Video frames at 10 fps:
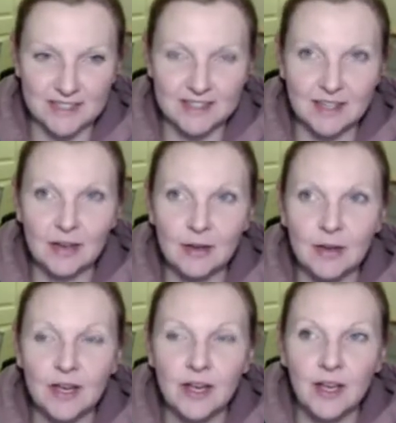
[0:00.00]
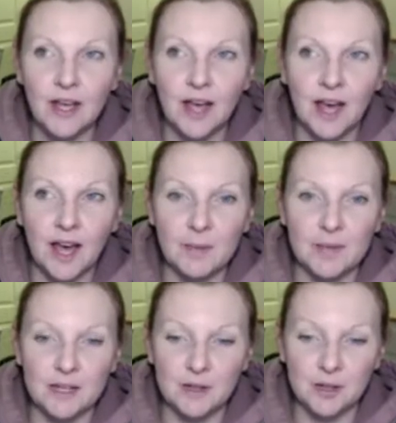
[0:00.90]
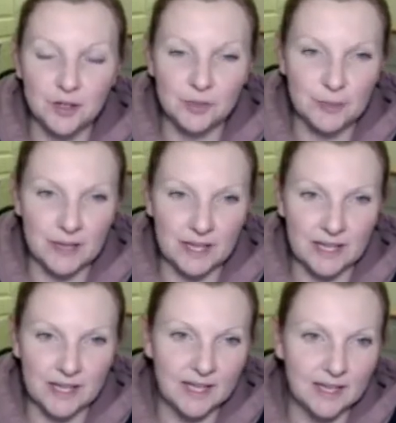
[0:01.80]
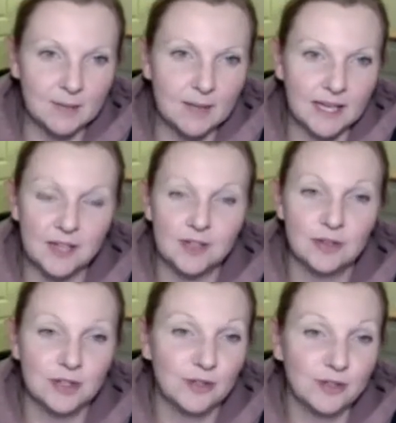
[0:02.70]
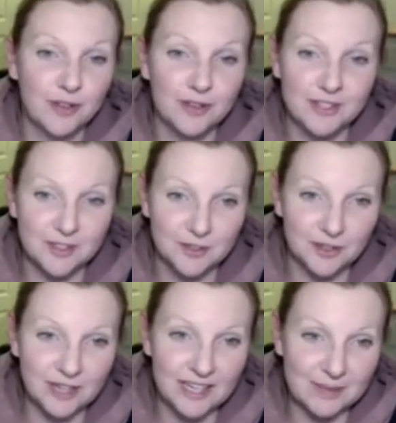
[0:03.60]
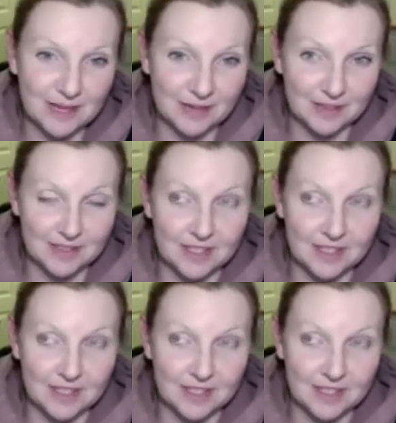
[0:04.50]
So it could be making sure that you're focusing on your emails.